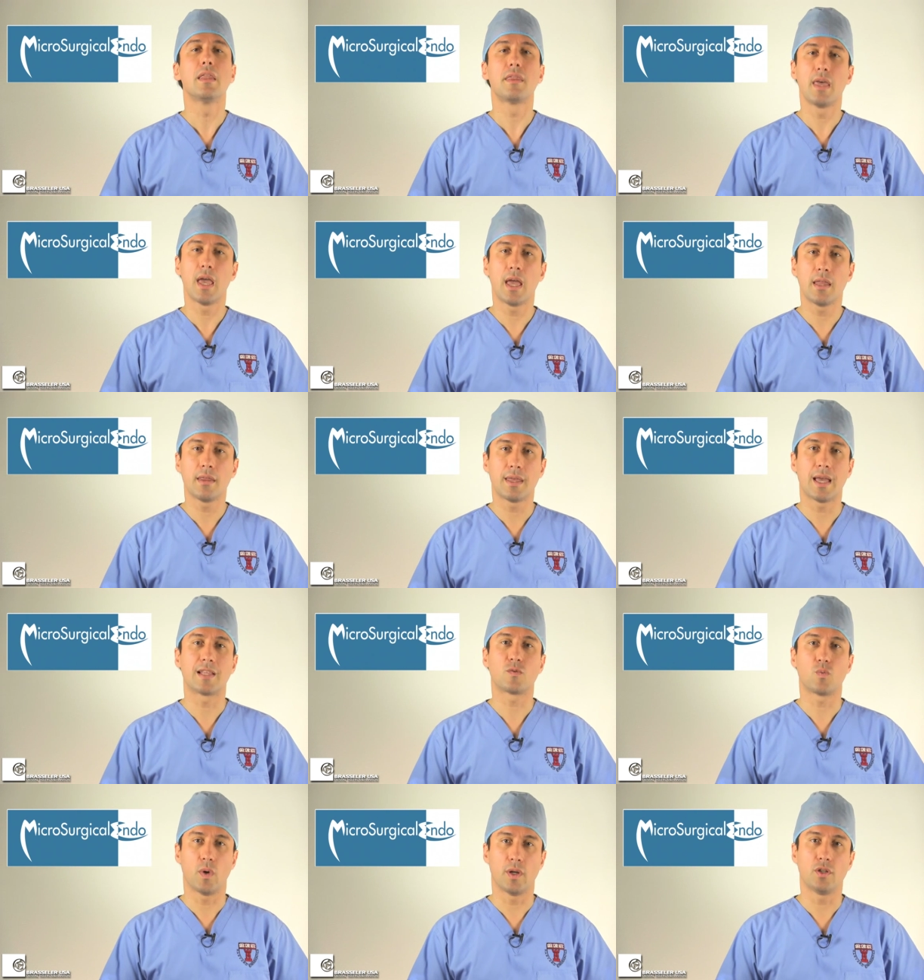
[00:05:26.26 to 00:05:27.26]
then
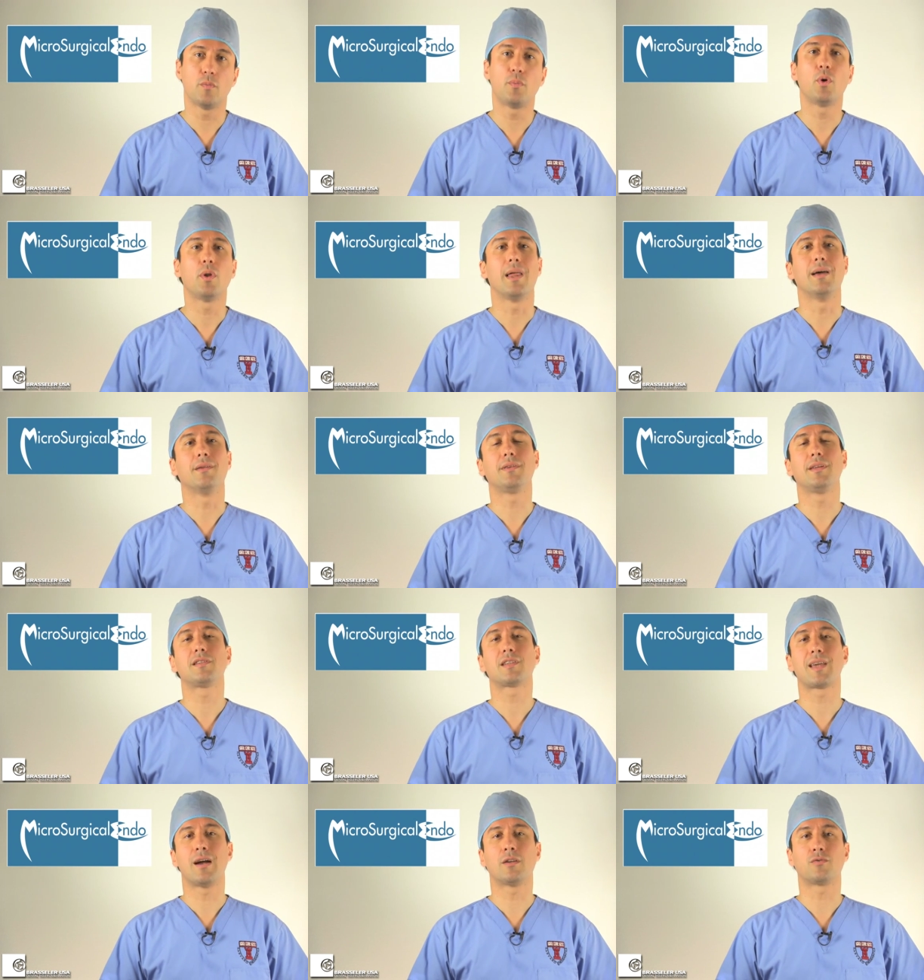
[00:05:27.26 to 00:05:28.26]
that's when you pull out the
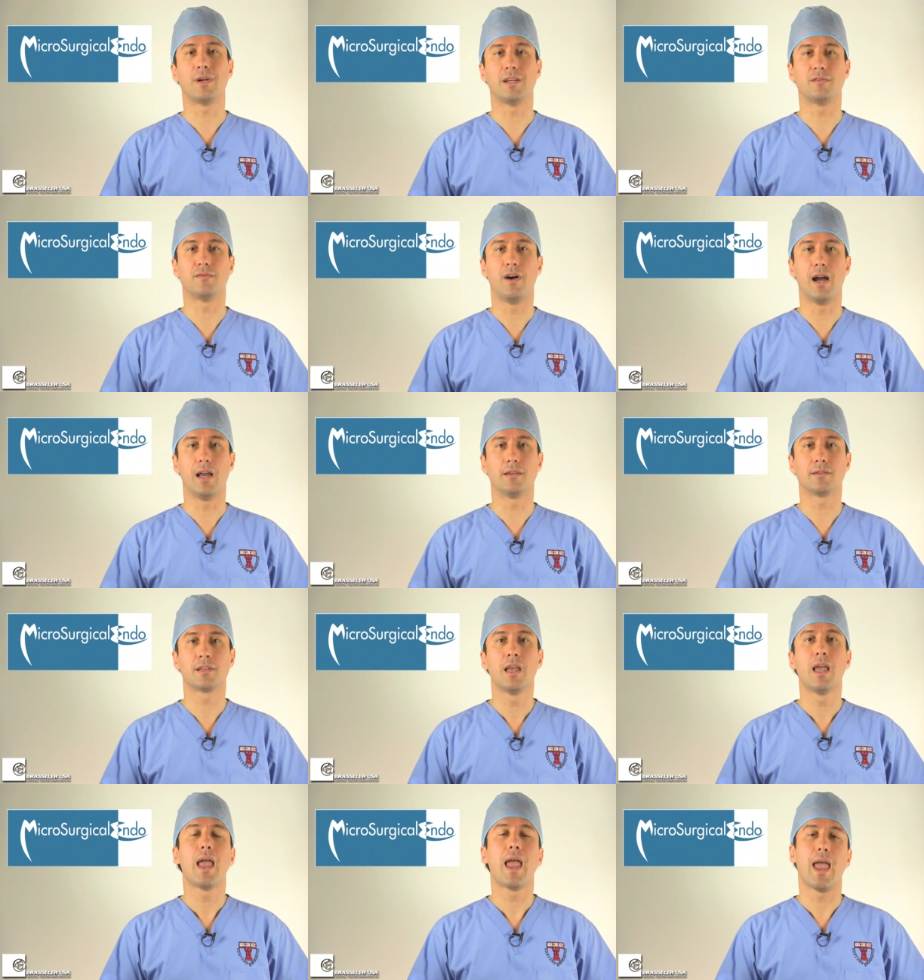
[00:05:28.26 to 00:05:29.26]
Scout Race files
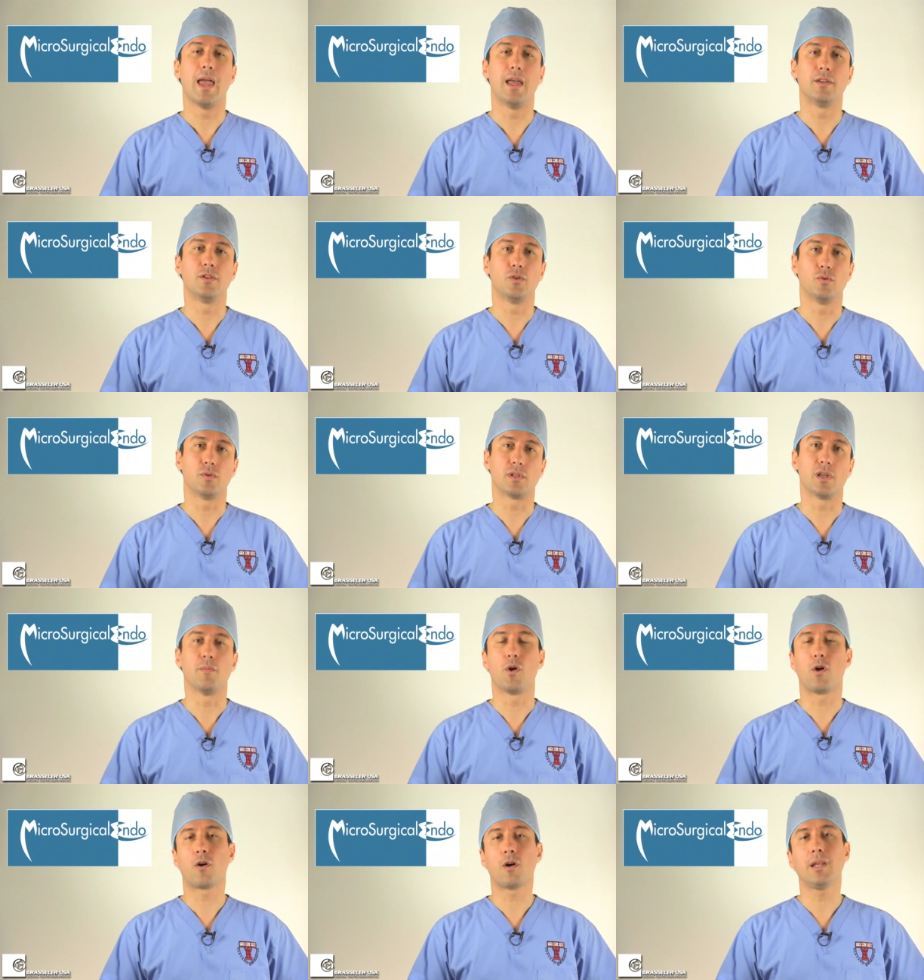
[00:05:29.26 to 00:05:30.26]
and do
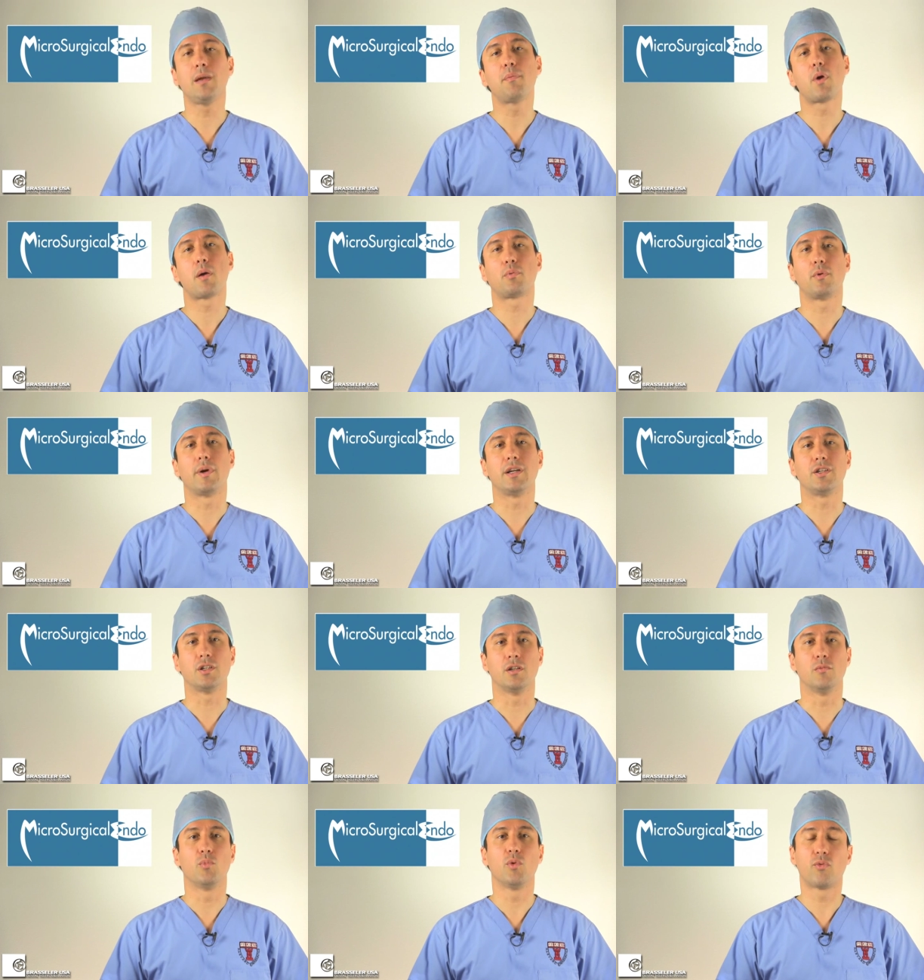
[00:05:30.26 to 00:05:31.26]
some early
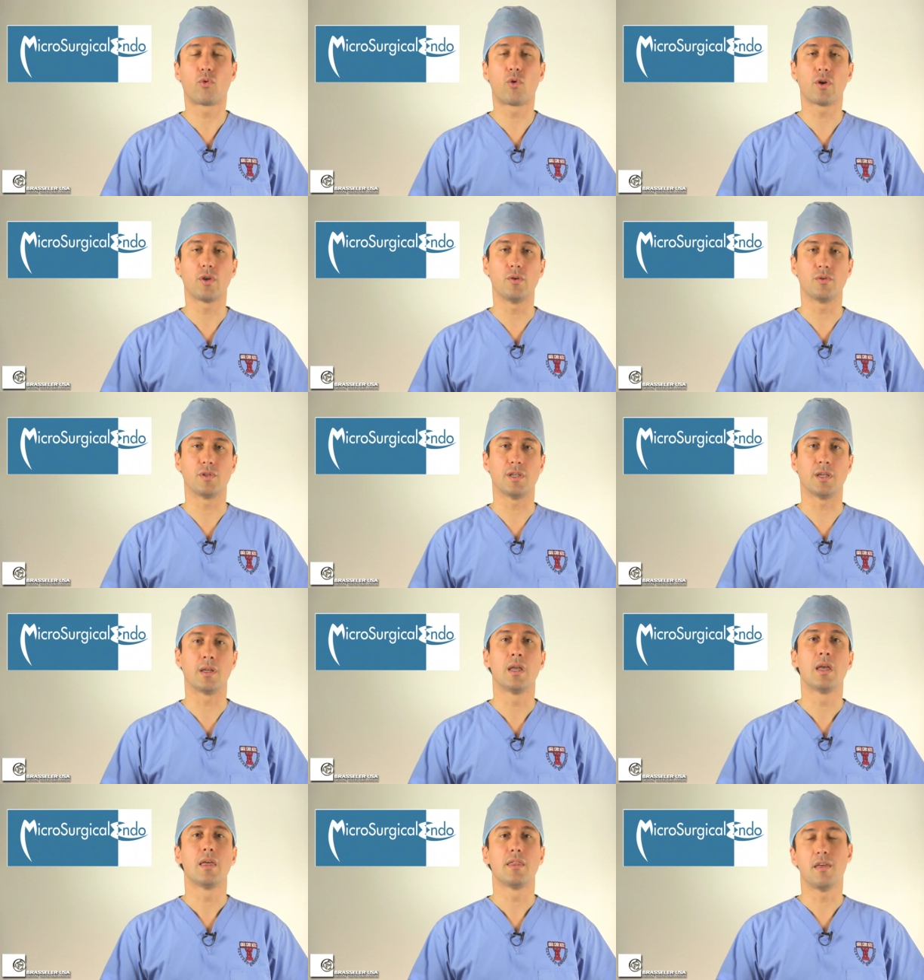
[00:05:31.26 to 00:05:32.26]
preparation before using
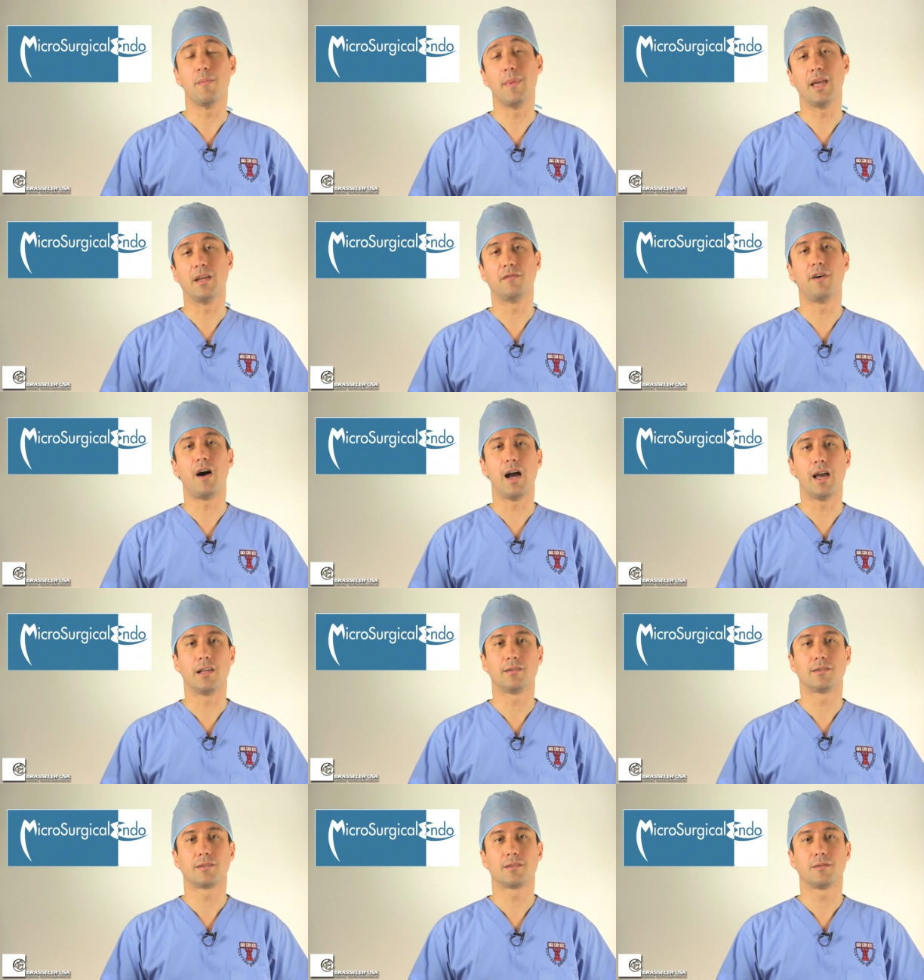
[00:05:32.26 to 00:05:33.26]
the main
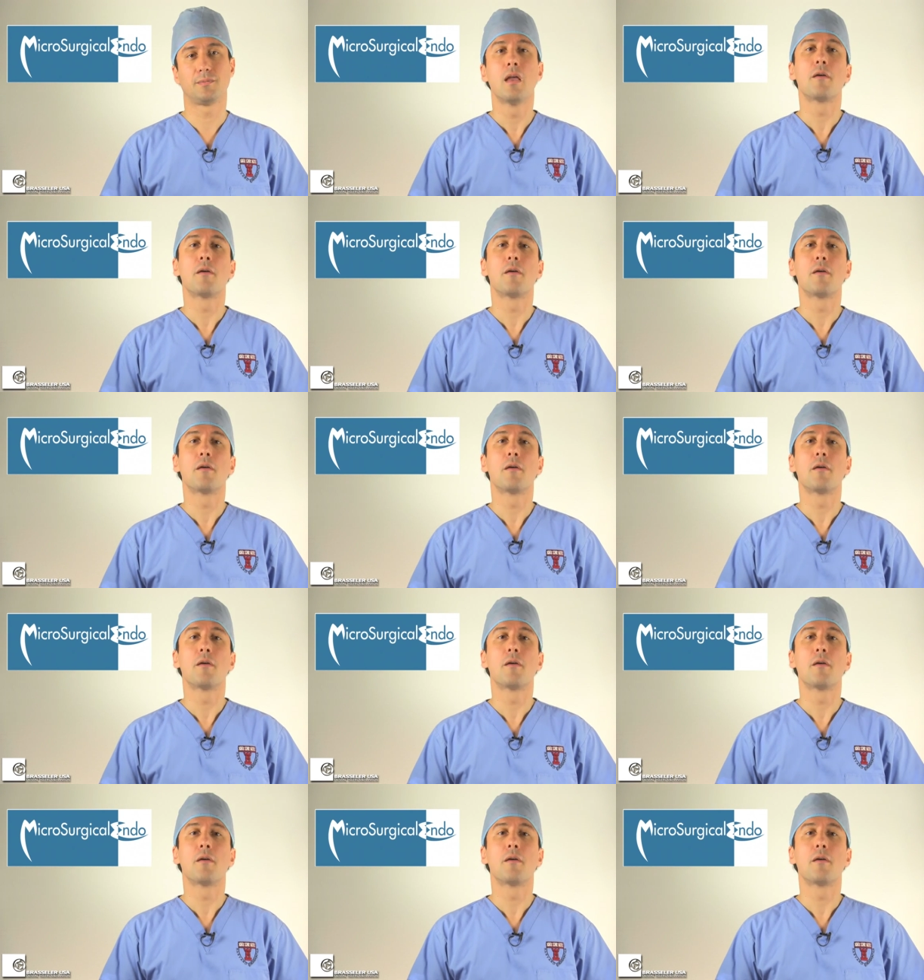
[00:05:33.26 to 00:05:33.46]
files.